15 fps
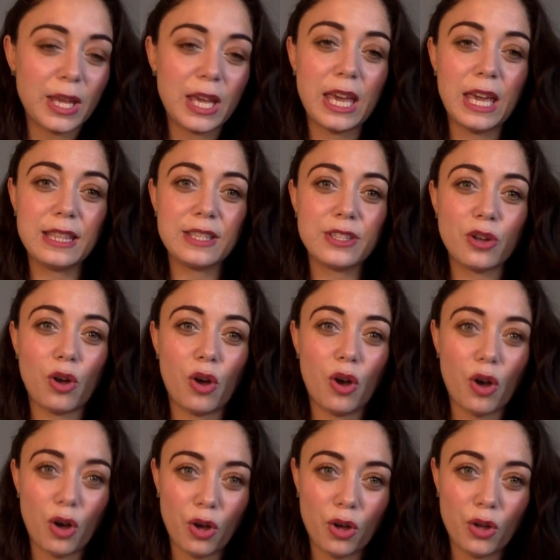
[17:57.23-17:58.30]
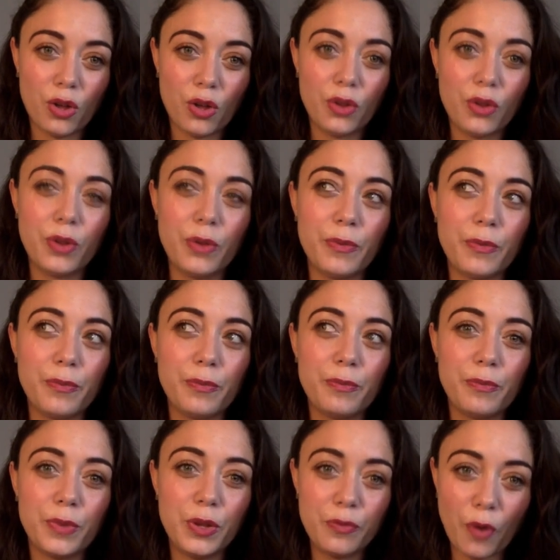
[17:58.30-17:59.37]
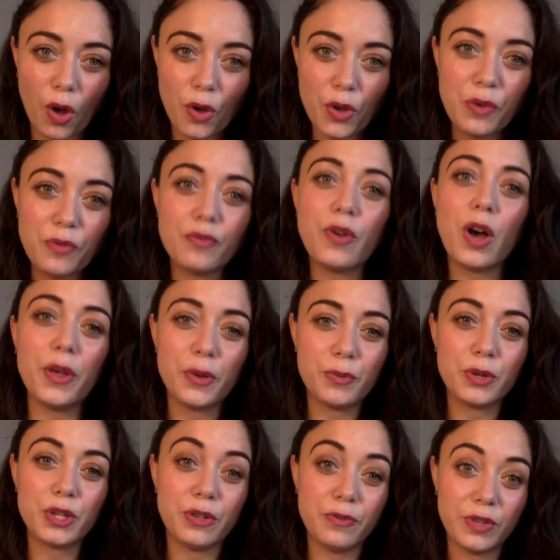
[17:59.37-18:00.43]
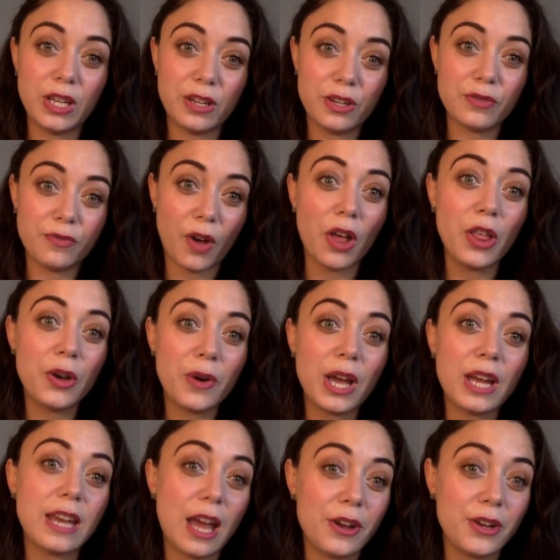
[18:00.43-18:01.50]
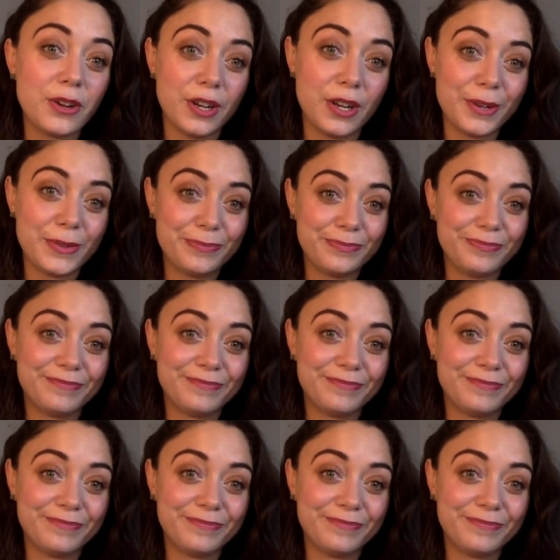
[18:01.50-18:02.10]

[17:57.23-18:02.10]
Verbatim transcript: it's all, you've, you've followed what you've needed to follow, and now you're here.